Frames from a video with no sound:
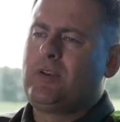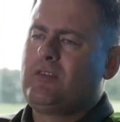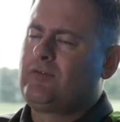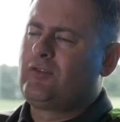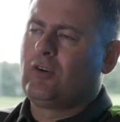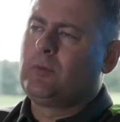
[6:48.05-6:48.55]
or you
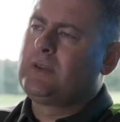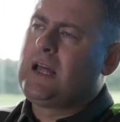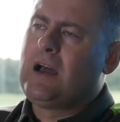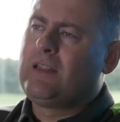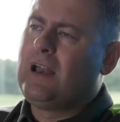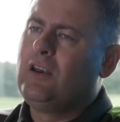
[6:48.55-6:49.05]
struggle with
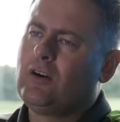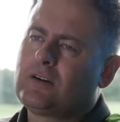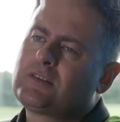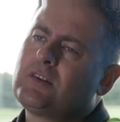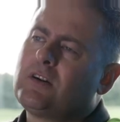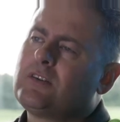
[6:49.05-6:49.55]
how that
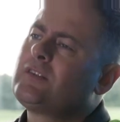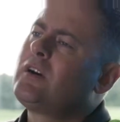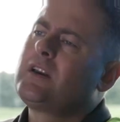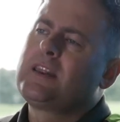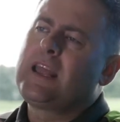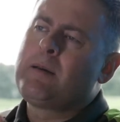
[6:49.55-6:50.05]
looks, or
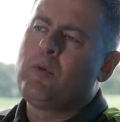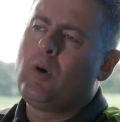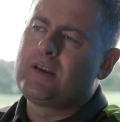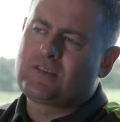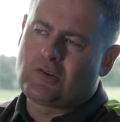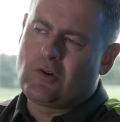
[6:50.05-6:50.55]
certainly the
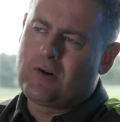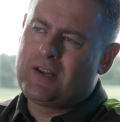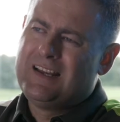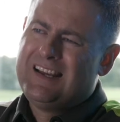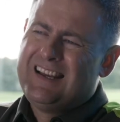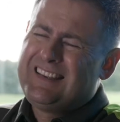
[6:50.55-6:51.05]
MOI story,